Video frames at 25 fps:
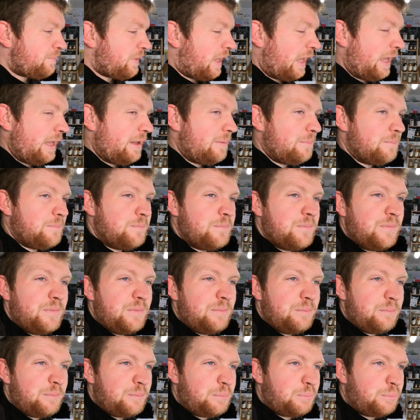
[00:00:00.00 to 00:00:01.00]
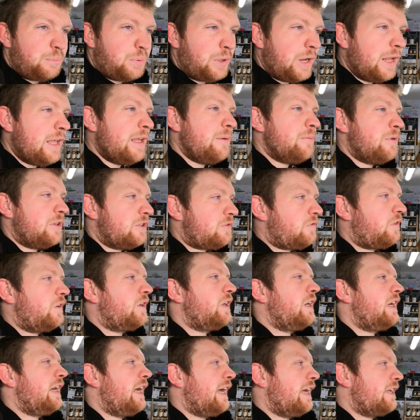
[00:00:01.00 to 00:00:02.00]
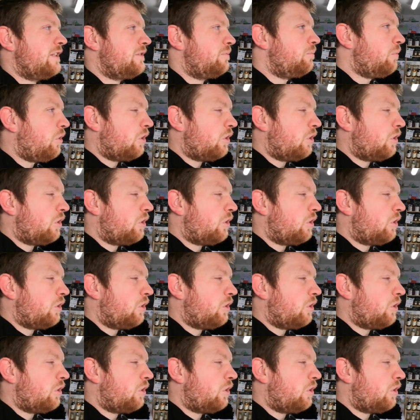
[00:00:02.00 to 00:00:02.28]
I'm pretty much for the last